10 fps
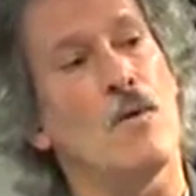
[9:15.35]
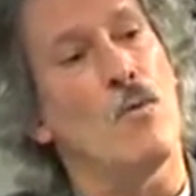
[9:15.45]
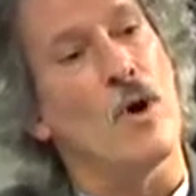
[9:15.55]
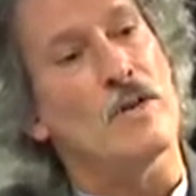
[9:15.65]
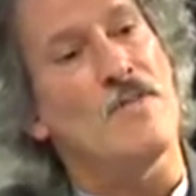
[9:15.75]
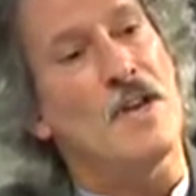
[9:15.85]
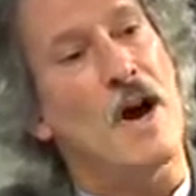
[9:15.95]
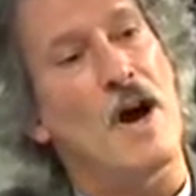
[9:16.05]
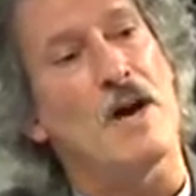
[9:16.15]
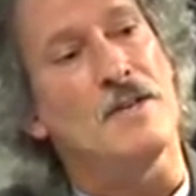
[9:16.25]
one of the
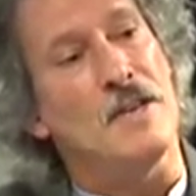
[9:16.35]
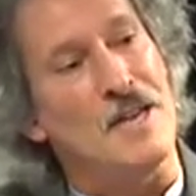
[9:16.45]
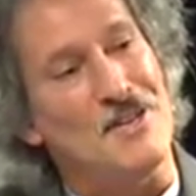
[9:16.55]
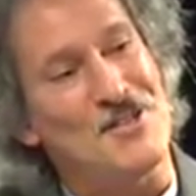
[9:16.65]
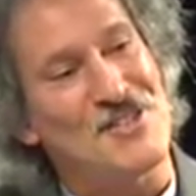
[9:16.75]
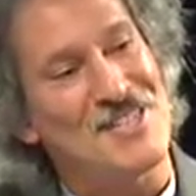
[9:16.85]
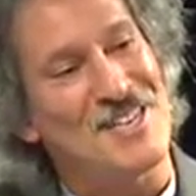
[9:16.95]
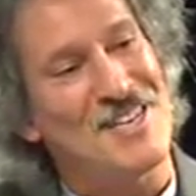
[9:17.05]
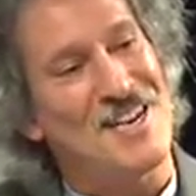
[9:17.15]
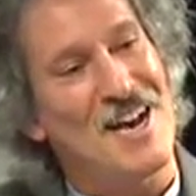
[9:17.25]
odd days
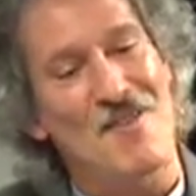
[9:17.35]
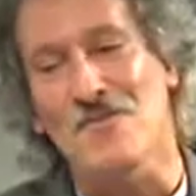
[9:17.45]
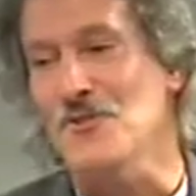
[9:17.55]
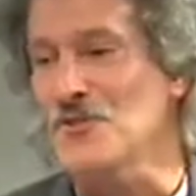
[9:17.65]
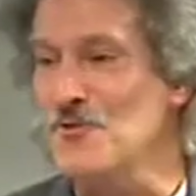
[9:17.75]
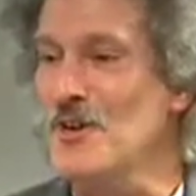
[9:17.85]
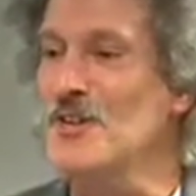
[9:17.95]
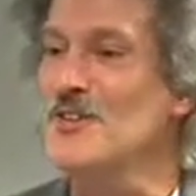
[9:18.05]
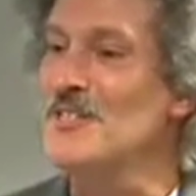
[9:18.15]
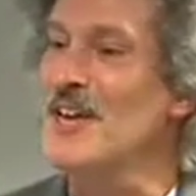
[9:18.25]
after the
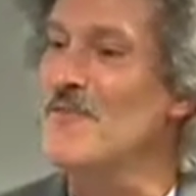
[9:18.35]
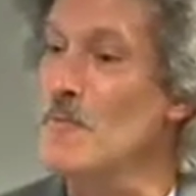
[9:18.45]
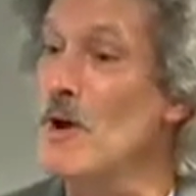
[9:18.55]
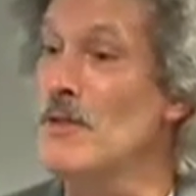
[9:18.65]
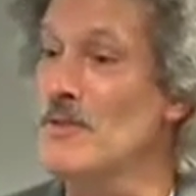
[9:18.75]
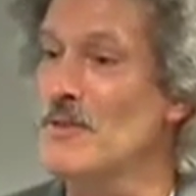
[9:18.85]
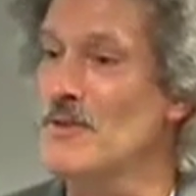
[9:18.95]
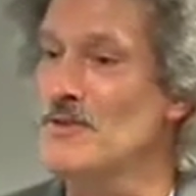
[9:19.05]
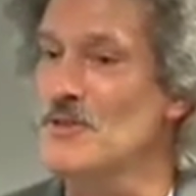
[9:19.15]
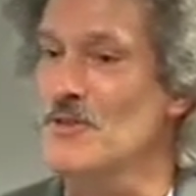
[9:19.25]
20th day of the
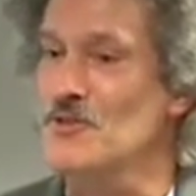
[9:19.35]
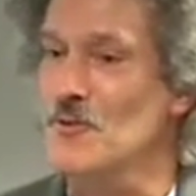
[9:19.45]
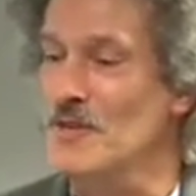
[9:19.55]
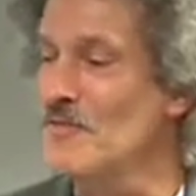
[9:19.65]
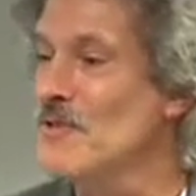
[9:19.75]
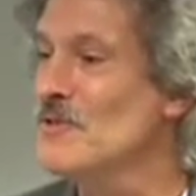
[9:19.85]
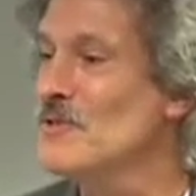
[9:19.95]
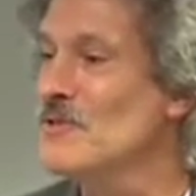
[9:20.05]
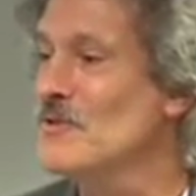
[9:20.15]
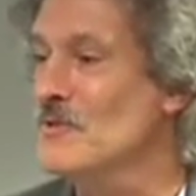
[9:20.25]
month, so the
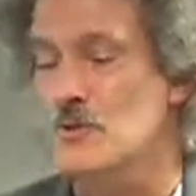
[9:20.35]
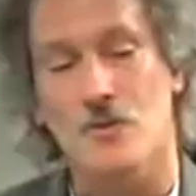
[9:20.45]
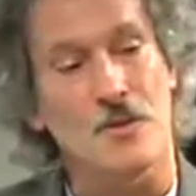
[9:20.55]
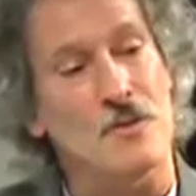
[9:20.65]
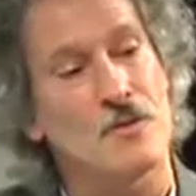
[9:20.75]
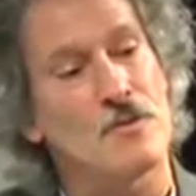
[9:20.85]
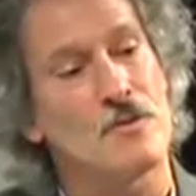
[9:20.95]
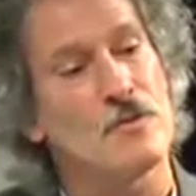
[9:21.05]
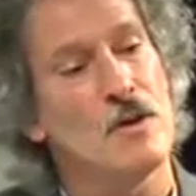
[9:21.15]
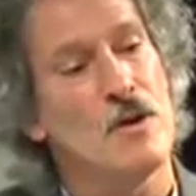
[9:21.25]
21st or the
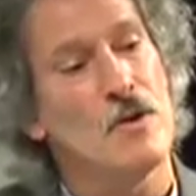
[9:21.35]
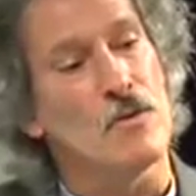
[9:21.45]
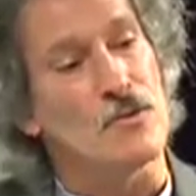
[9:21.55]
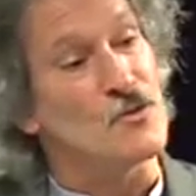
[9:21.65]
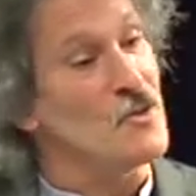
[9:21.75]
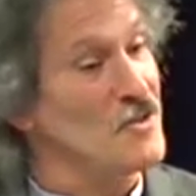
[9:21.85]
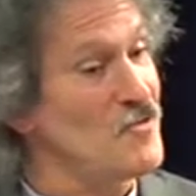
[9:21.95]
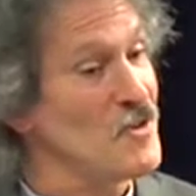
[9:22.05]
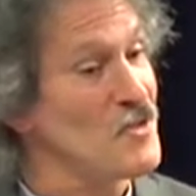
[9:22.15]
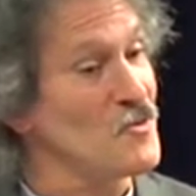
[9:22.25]
23rd or the
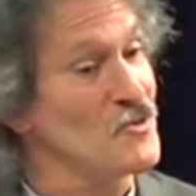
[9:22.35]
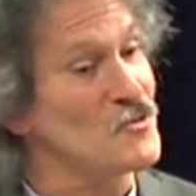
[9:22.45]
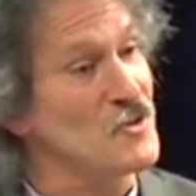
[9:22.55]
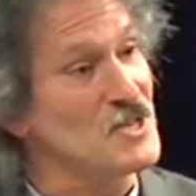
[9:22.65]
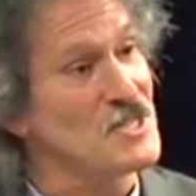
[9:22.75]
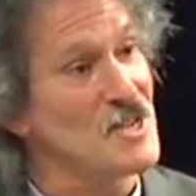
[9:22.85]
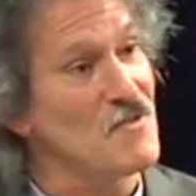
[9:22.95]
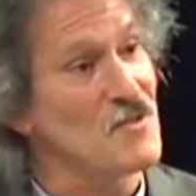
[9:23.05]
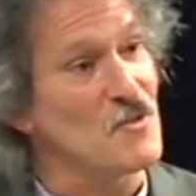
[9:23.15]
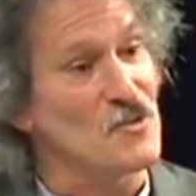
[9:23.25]
25th or the
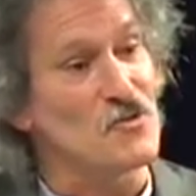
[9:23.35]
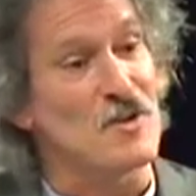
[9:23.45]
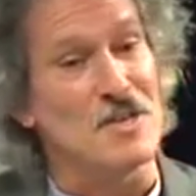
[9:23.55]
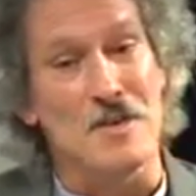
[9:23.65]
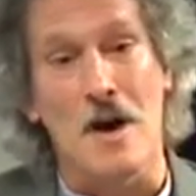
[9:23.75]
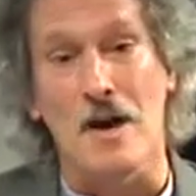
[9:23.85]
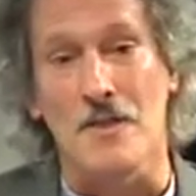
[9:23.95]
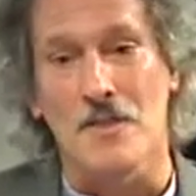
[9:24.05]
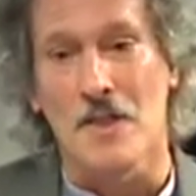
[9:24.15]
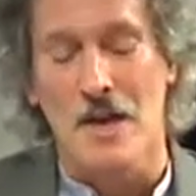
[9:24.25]
27th or the
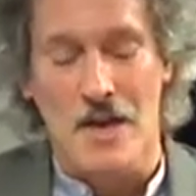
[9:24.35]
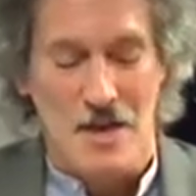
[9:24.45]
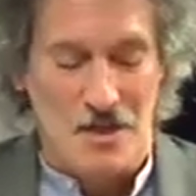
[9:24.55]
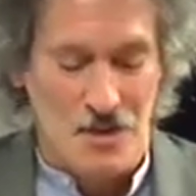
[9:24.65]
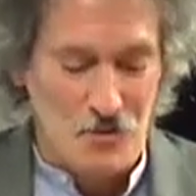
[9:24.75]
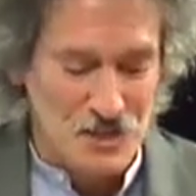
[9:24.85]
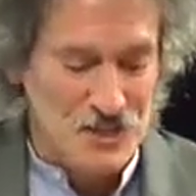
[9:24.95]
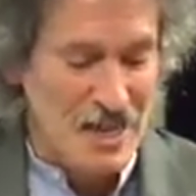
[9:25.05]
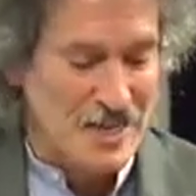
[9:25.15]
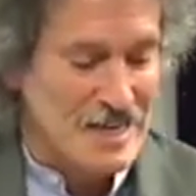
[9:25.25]
29th, there is
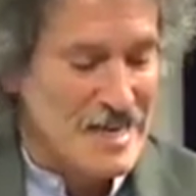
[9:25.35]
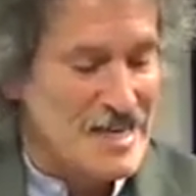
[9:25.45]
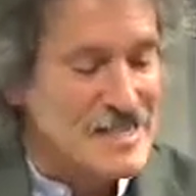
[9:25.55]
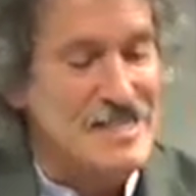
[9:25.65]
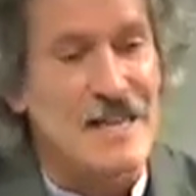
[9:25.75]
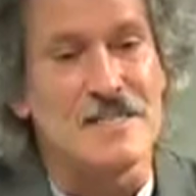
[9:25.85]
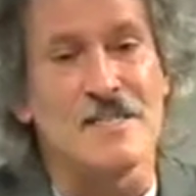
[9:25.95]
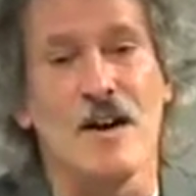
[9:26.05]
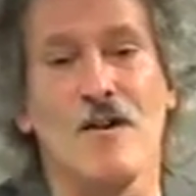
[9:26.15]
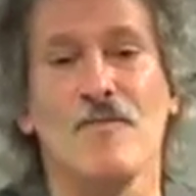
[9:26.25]
that sense
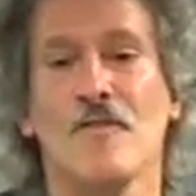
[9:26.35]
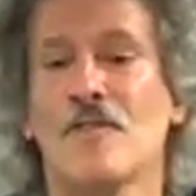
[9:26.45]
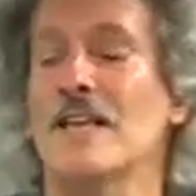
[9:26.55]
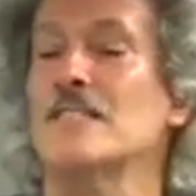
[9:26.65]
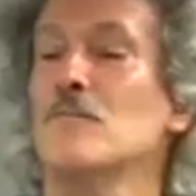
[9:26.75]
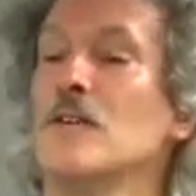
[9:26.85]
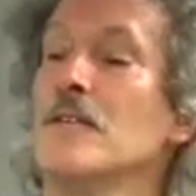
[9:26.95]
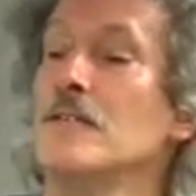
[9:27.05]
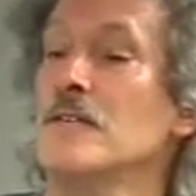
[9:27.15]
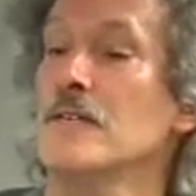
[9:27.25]
of
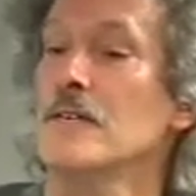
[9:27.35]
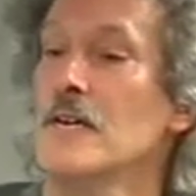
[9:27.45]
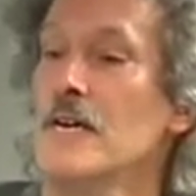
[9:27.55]
flexibility.